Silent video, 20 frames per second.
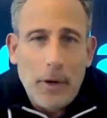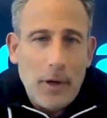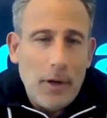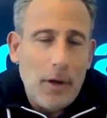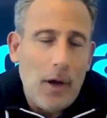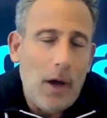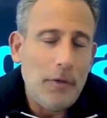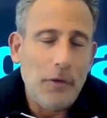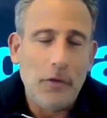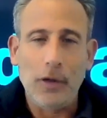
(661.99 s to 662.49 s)
going to
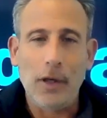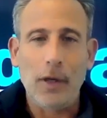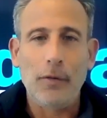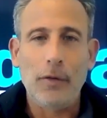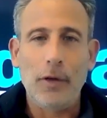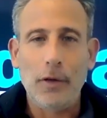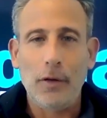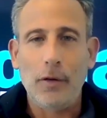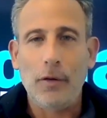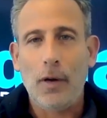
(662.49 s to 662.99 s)
obviously give you
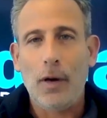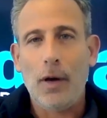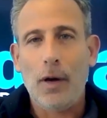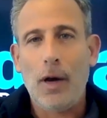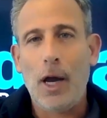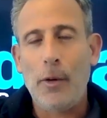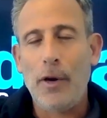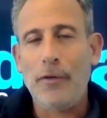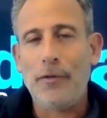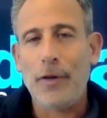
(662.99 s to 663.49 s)
the
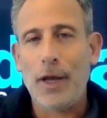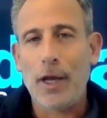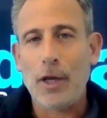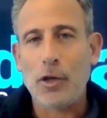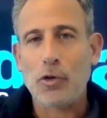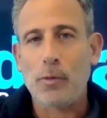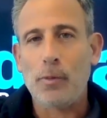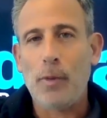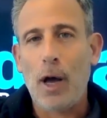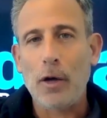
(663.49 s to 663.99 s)
IRA
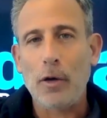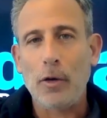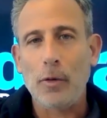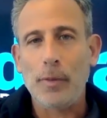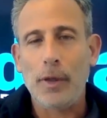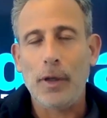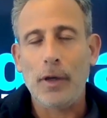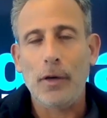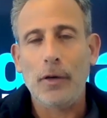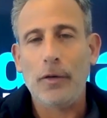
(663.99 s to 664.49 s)
financial model
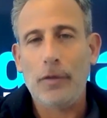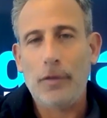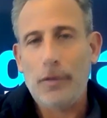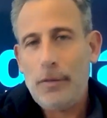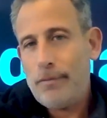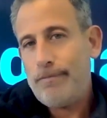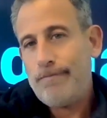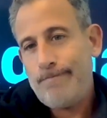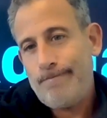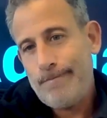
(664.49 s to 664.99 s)

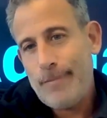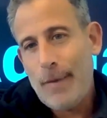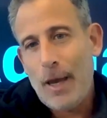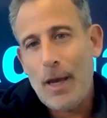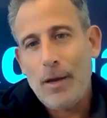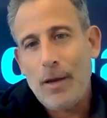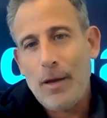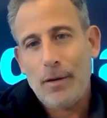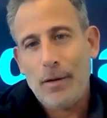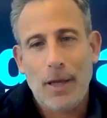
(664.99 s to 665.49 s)
because,
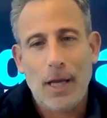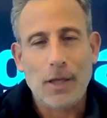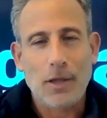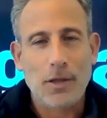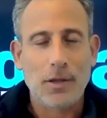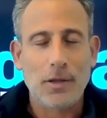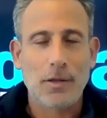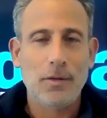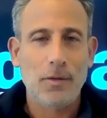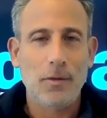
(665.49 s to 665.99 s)
hey,
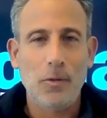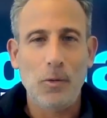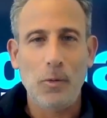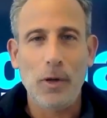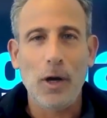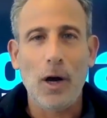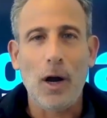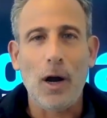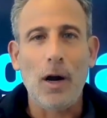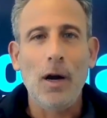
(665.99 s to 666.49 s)
that's who
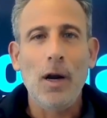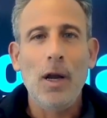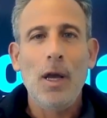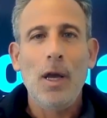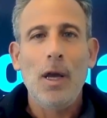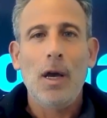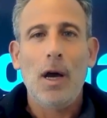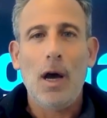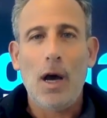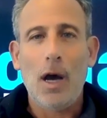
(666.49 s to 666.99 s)
we are.
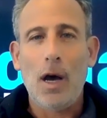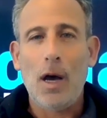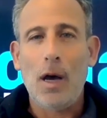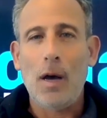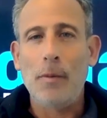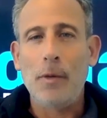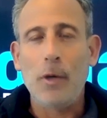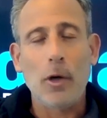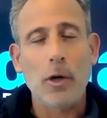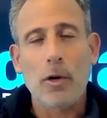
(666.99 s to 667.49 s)

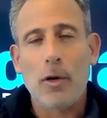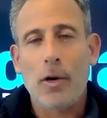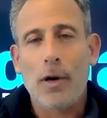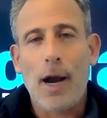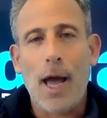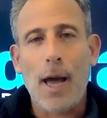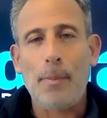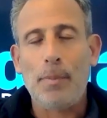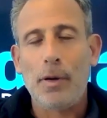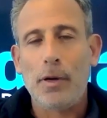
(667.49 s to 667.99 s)
Um, you go to our
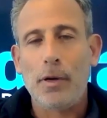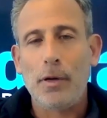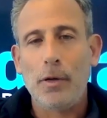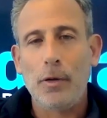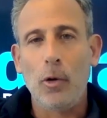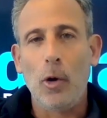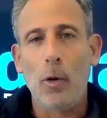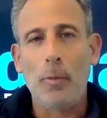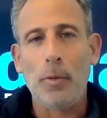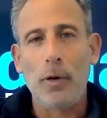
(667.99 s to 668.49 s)
app,
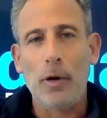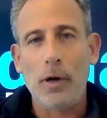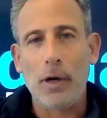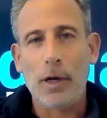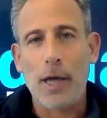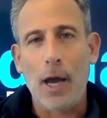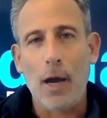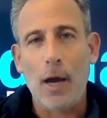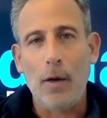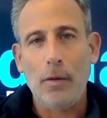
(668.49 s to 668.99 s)
you open an
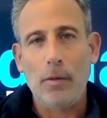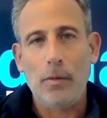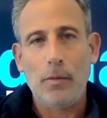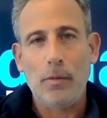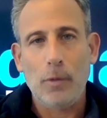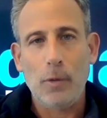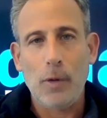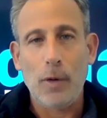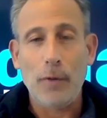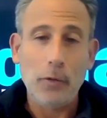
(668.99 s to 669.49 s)
account,
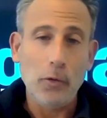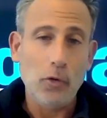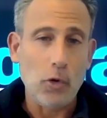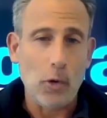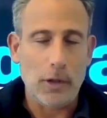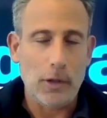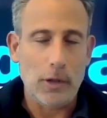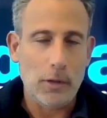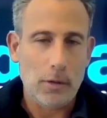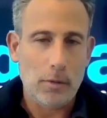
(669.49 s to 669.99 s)
you have two
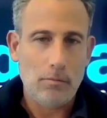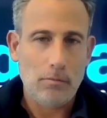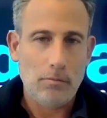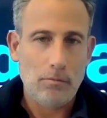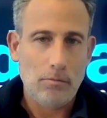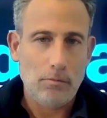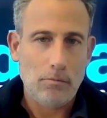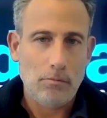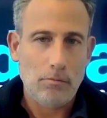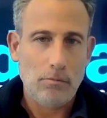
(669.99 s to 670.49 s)
choices.
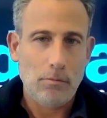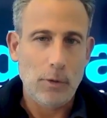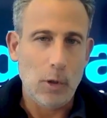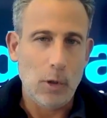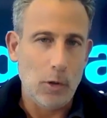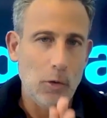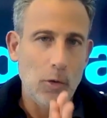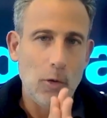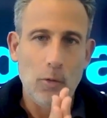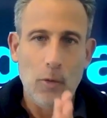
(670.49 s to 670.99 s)
You
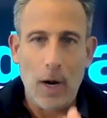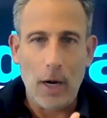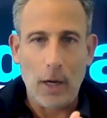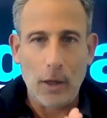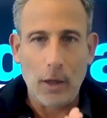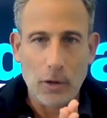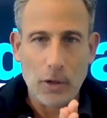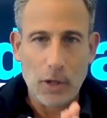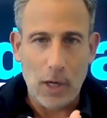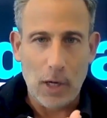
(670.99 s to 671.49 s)
can do a
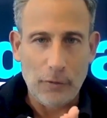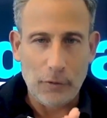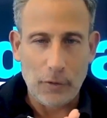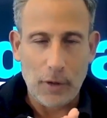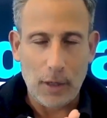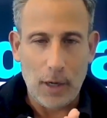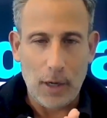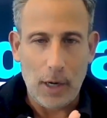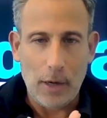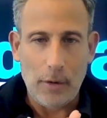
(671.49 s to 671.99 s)
regular self
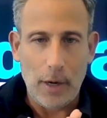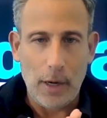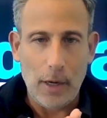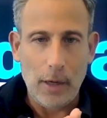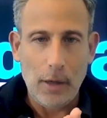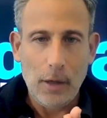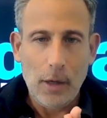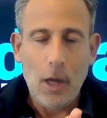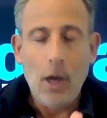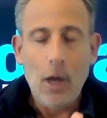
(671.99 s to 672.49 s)
directed
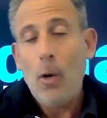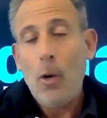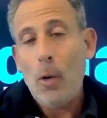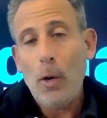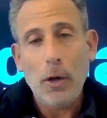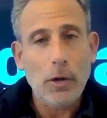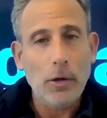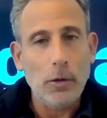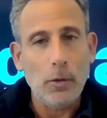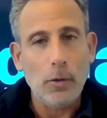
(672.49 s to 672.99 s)
IRA or
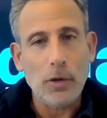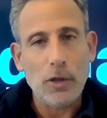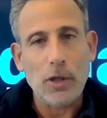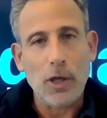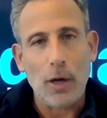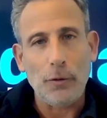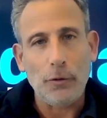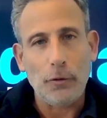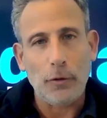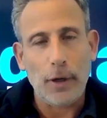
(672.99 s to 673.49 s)
you can do a
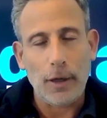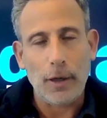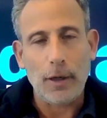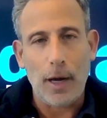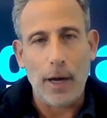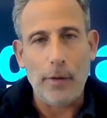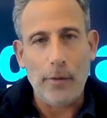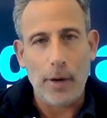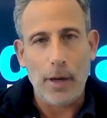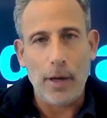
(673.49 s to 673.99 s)
self-directed
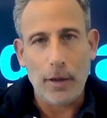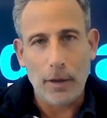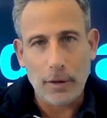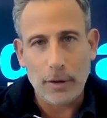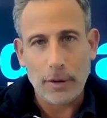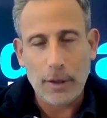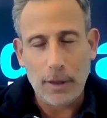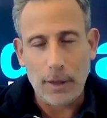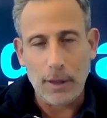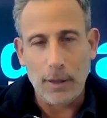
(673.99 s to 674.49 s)
IRA
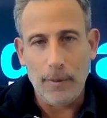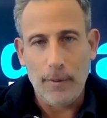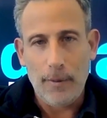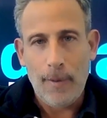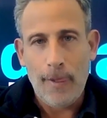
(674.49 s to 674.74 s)
LLC.